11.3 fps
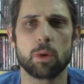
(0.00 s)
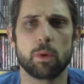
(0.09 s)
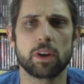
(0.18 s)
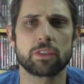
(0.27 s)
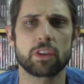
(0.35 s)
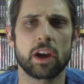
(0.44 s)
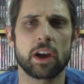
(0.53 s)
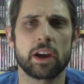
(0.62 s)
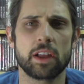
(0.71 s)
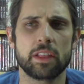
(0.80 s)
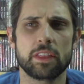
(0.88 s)
was
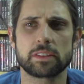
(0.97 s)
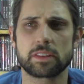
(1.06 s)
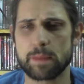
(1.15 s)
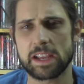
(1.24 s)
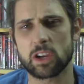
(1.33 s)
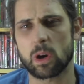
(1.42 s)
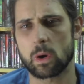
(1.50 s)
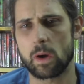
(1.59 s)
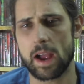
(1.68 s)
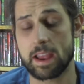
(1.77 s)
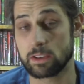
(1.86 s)
uh, the, the, main
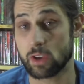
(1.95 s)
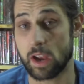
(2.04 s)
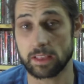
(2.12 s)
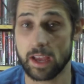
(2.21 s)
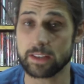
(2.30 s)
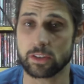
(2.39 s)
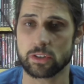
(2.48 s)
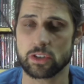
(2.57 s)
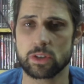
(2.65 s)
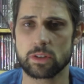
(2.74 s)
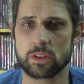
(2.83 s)
girl. I, I liked her.
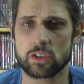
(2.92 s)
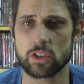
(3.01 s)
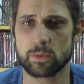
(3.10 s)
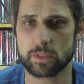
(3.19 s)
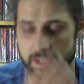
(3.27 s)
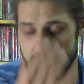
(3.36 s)
She she was